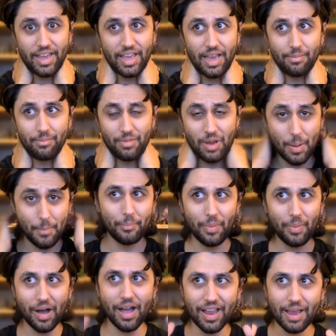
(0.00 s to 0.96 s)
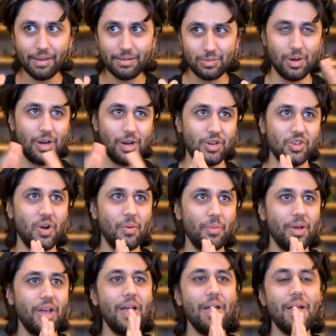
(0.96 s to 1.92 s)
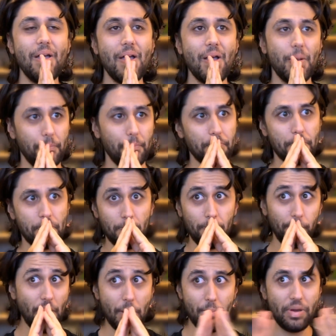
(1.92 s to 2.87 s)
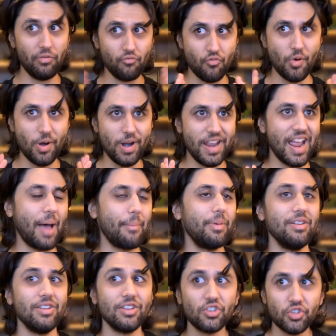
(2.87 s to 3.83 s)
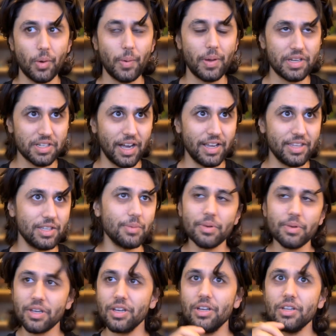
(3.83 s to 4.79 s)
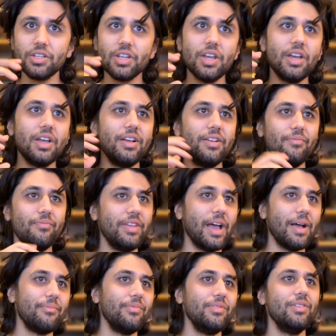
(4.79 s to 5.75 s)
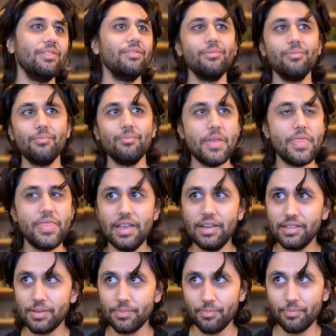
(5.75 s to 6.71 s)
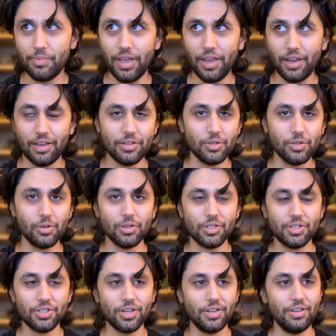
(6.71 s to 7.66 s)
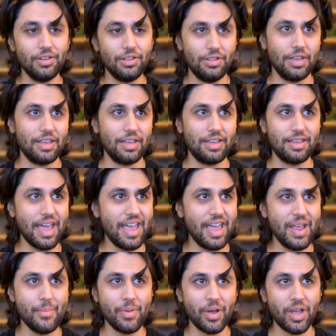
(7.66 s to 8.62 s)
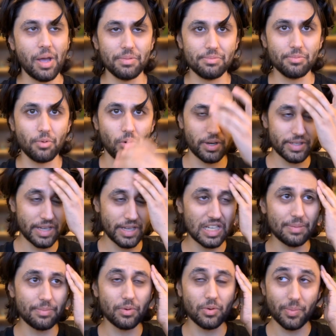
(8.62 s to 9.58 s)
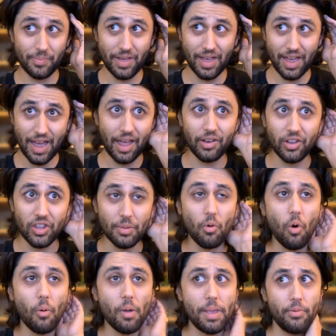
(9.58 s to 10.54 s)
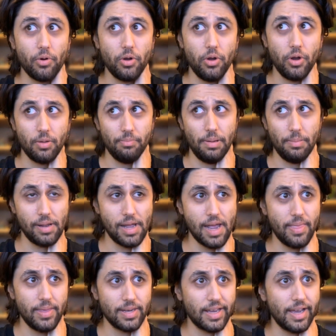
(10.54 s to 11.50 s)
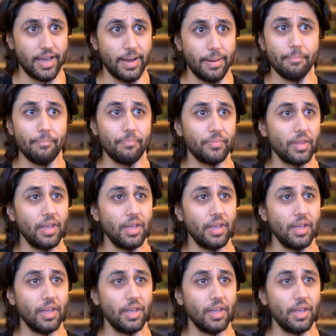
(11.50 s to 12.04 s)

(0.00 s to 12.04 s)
game, you know, by Games Workshop, made me really happy and so excited because, yeah, with these being endorsed, the game becomes more accessible, and the more people who can be playing this game,